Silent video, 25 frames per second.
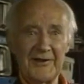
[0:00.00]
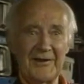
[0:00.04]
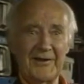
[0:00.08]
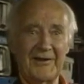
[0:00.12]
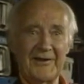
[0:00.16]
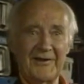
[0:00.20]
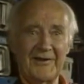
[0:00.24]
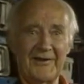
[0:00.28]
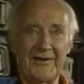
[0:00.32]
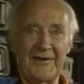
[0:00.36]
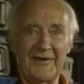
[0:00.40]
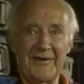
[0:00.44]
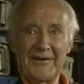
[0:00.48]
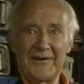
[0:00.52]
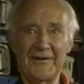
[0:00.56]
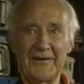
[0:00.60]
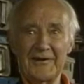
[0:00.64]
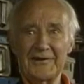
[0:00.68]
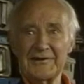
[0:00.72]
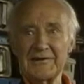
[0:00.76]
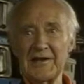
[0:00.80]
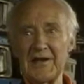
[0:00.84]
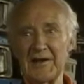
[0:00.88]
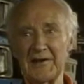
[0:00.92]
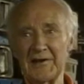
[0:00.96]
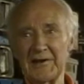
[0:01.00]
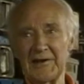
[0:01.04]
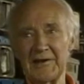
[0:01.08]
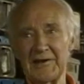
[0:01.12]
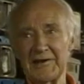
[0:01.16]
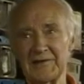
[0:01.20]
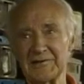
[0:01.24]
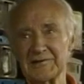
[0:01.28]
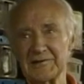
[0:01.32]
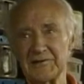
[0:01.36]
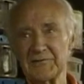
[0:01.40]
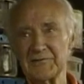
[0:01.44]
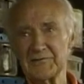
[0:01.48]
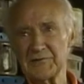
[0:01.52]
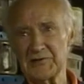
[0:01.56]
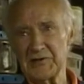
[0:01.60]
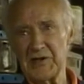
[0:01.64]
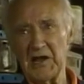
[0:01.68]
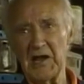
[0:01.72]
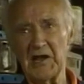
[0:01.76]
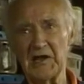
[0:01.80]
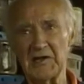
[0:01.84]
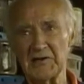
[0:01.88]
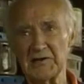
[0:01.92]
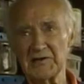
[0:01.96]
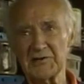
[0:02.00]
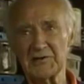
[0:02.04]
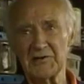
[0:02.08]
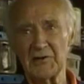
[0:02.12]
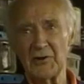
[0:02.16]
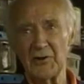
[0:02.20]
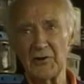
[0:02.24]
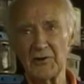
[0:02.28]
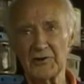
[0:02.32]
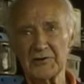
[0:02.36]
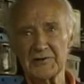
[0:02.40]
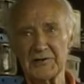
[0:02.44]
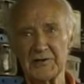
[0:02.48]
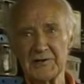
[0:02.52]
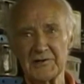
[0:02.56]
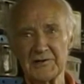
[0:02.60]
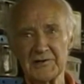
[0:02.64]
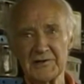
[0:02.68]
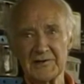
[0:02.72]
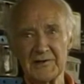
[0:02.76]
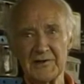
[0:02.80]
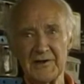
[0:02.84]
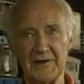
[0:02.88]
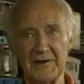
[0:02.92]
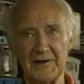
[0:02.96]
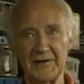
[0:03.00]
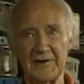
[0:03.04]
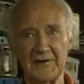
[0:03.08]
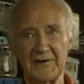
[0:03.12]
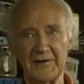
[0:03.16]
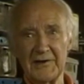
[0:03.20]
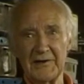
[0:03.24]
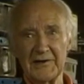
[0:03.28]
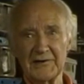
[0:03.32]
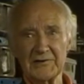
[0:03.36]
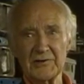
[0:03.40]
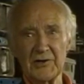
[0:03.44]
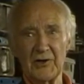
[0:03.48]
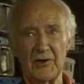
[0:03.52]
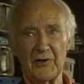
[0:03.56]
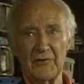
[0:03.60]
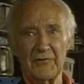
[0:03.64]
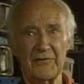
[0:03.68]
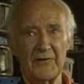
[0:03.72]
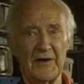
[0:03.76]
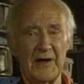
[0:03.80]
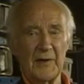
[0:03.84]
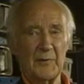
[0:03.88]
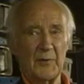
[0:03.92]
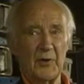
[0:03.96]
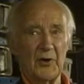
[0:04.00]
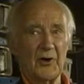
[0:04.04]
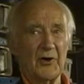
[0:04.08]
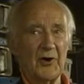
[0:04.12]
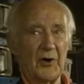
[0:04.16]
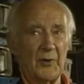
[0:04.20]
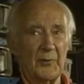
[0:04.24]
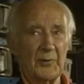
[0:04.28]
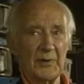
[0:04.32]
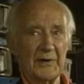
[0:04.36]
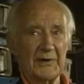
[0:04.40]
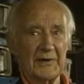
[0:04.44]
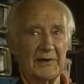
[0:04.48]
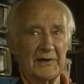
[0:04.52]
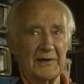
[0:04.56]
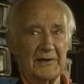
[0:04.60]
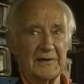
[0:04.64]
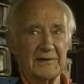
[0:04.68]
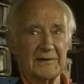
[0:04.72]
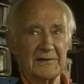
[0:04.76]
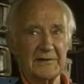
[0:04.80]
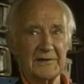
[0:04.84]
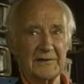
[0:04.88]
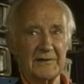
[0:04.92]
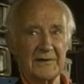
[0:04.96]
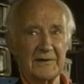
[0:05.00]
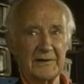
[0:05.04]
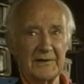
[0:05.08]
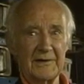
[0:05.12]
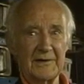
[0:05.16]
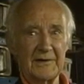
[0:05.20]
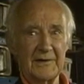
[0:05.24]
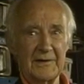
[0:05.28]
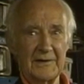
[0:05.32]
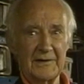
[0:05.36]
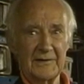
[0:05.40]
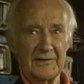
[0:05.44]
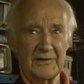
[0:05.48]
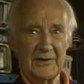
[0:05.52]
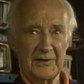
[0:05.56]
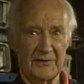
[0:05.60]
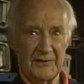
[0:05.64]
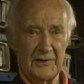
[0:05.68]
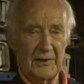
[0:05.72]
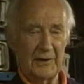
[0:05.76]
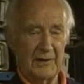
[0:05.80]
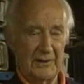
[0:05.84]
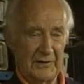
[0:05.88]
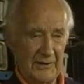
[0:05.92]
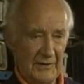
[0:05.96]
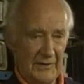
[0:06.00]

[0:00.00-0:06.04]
the techniques have changed all since then and it's all far more complicated than